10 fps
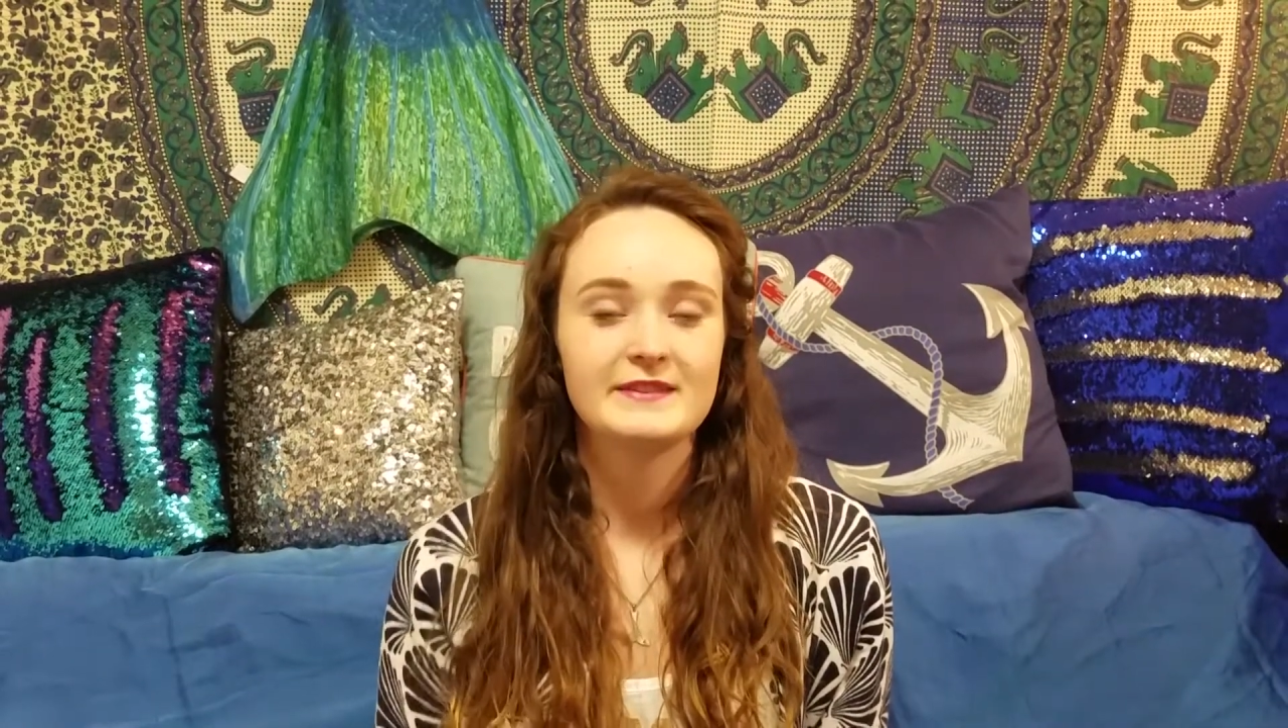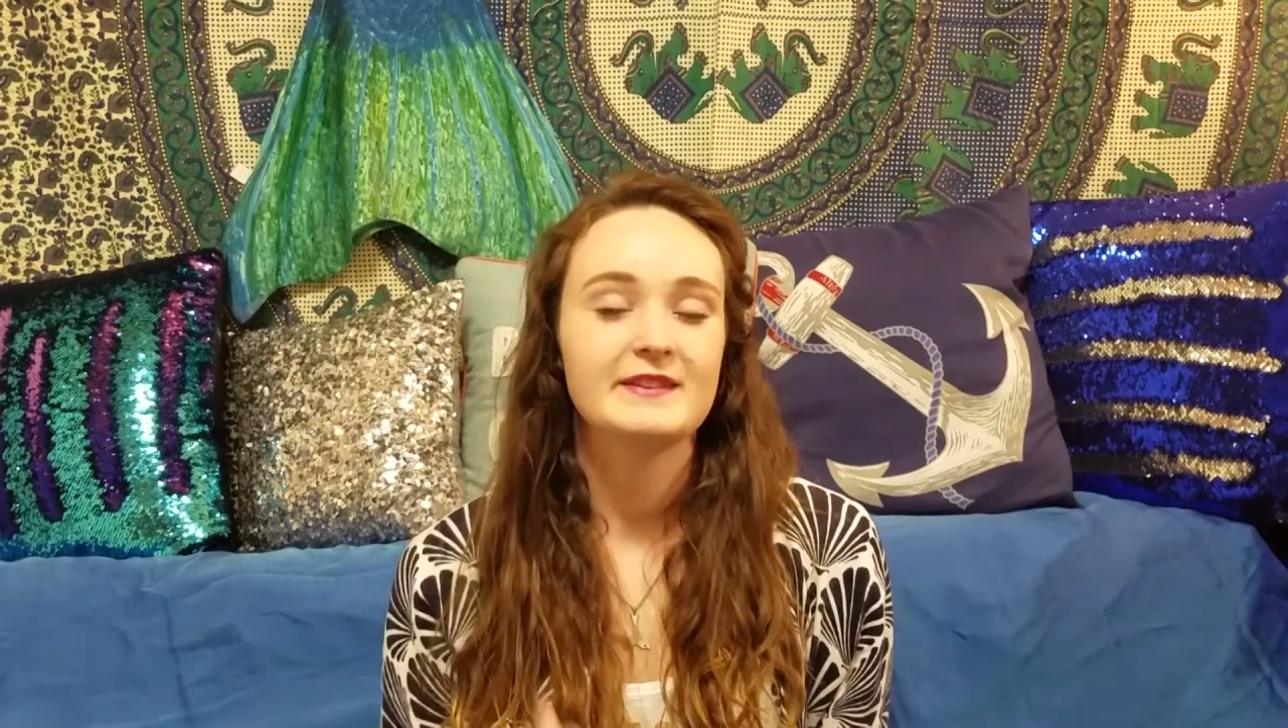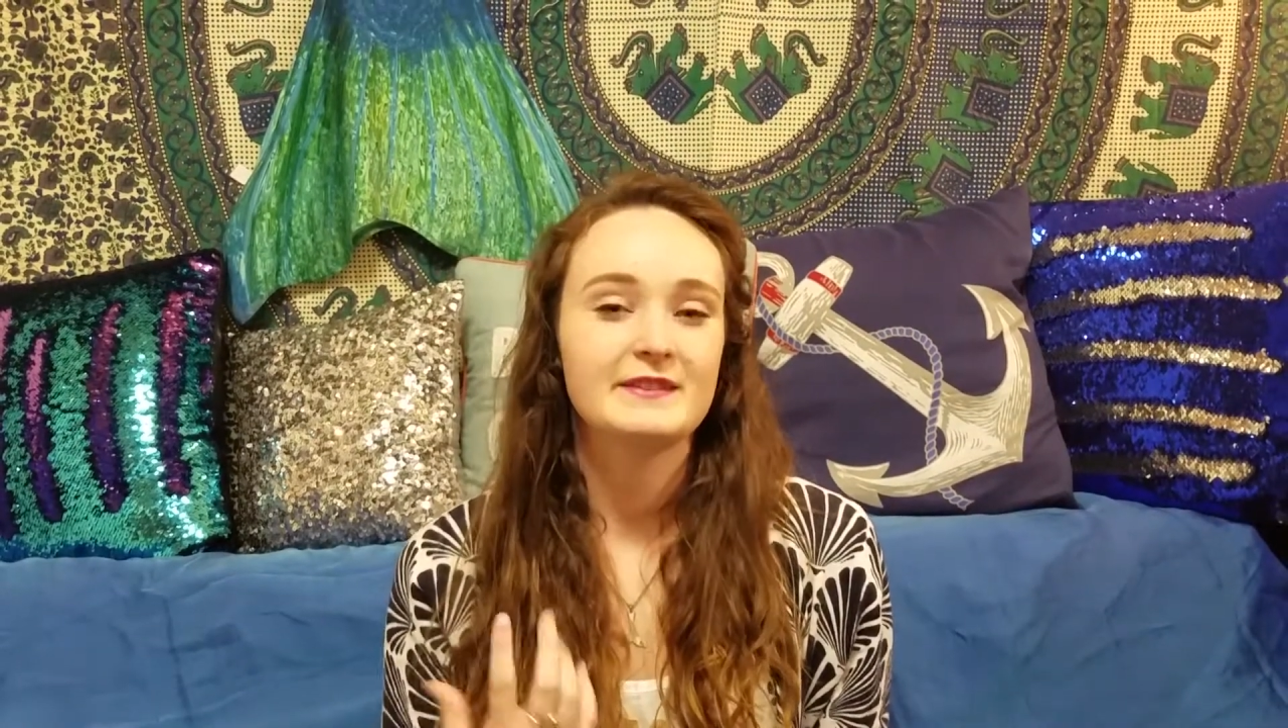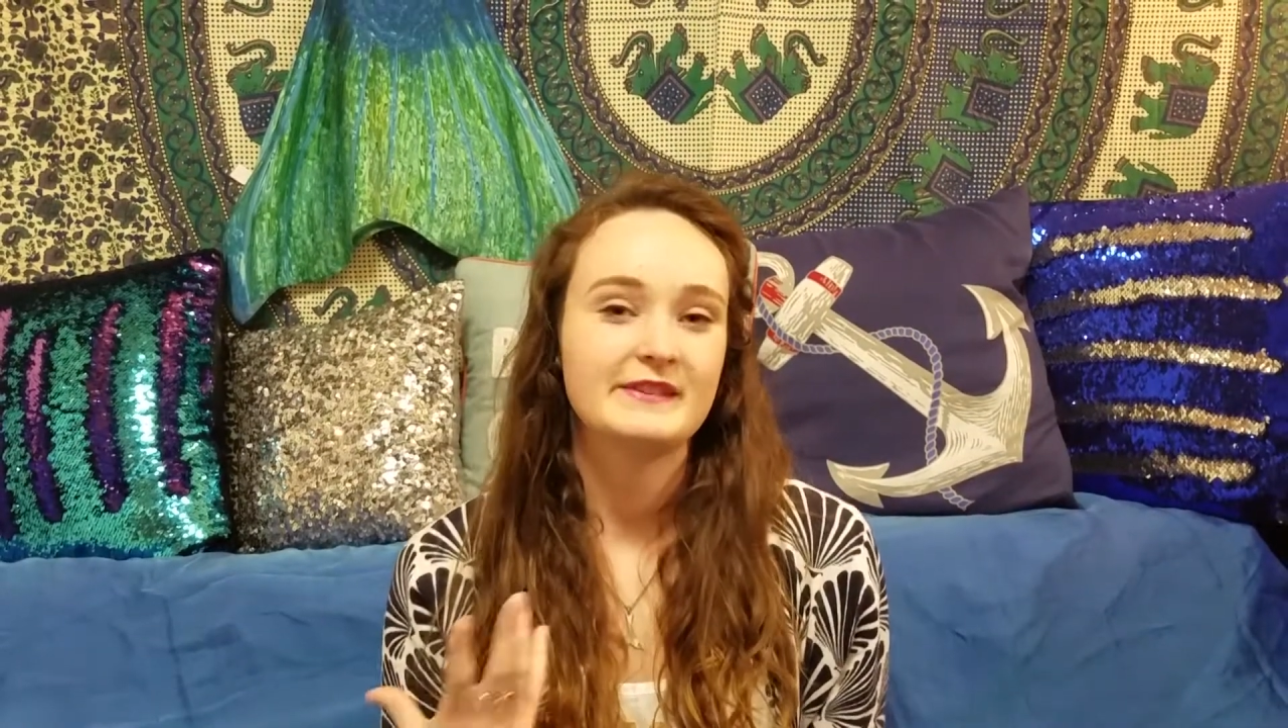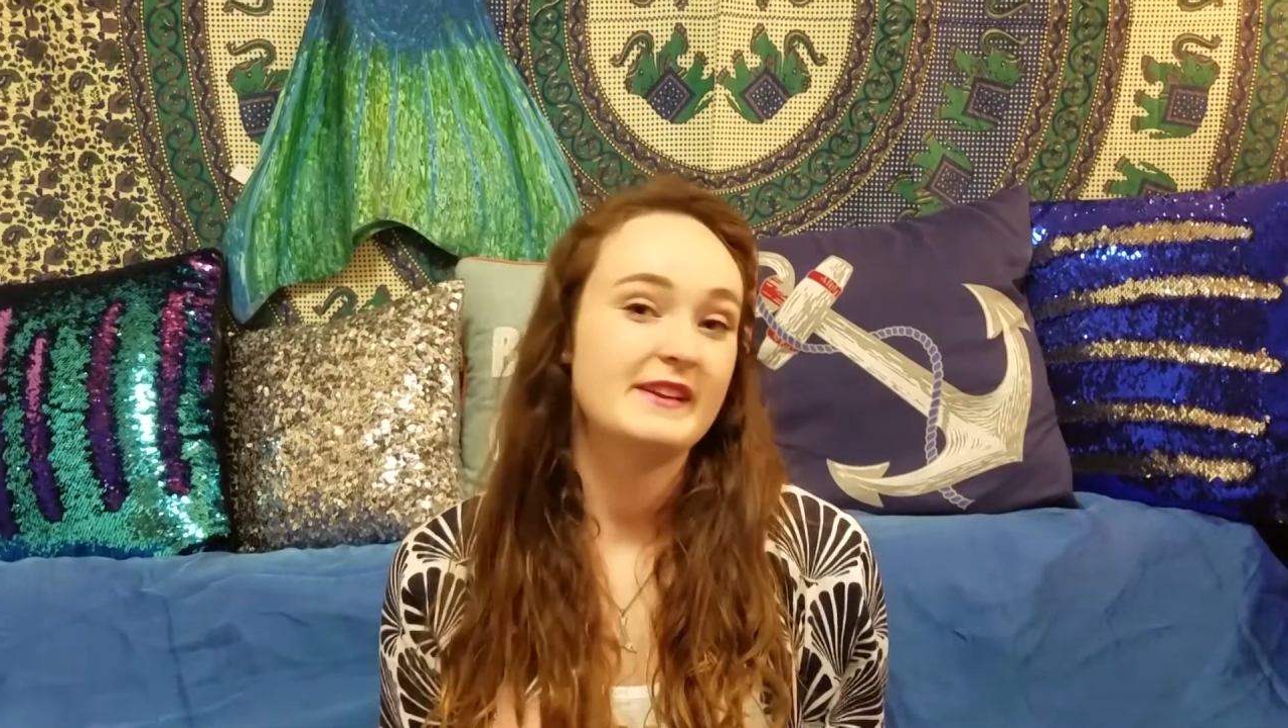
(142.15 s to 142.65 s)

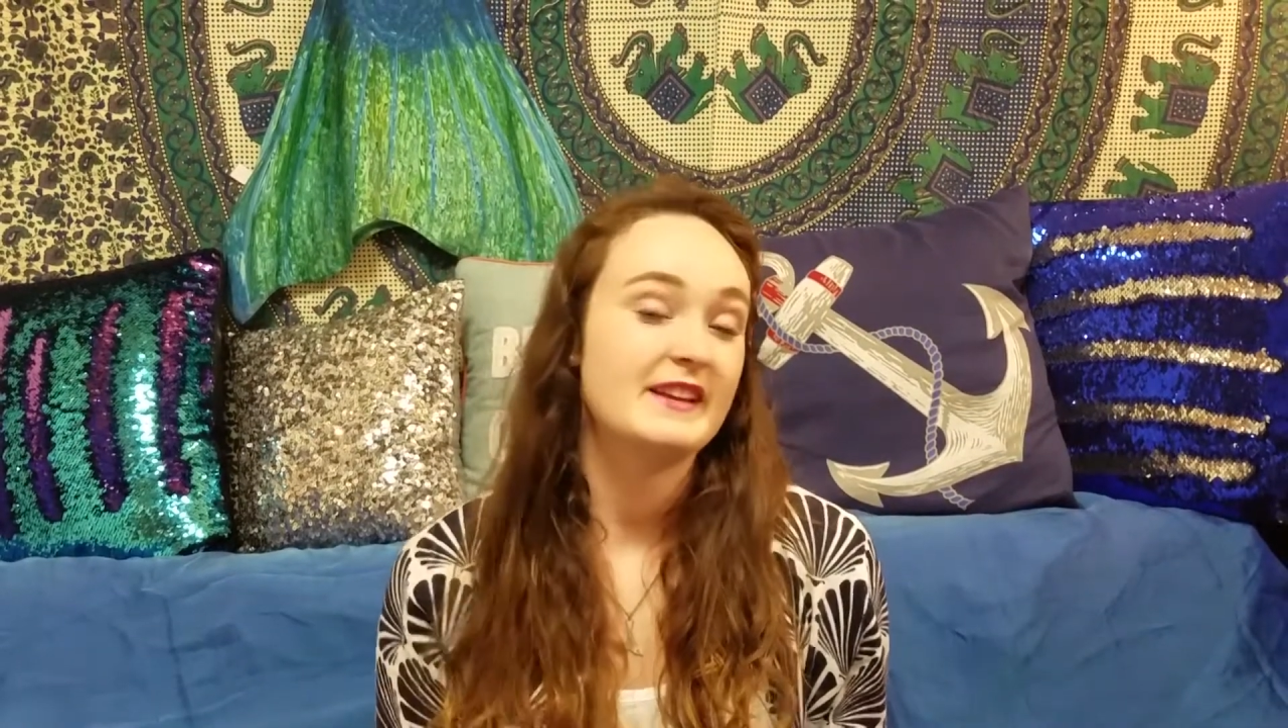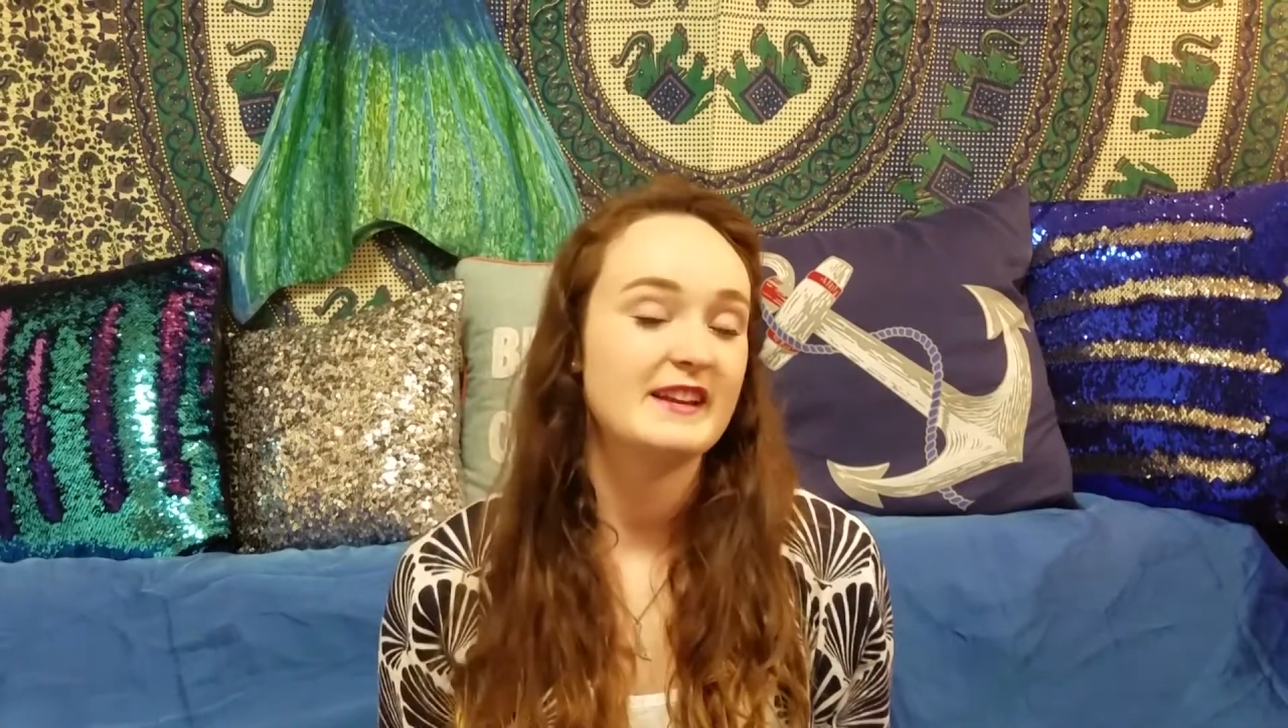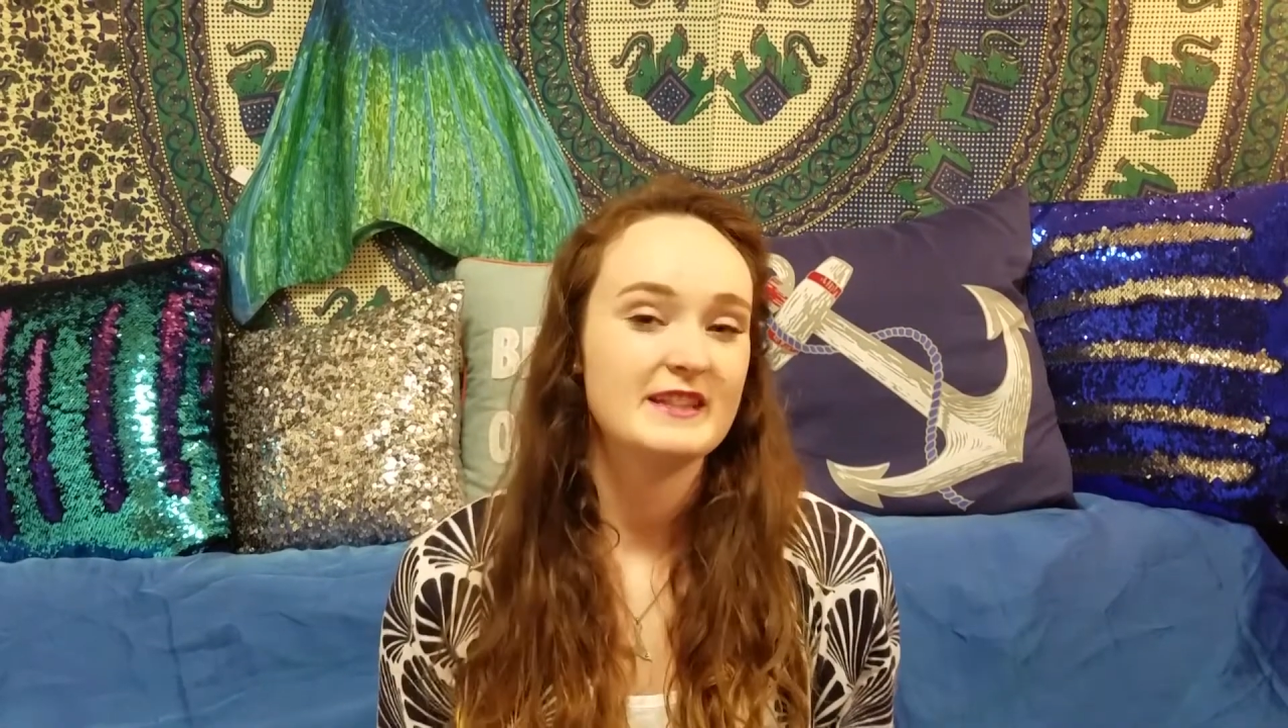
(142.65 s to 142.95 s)
the stinging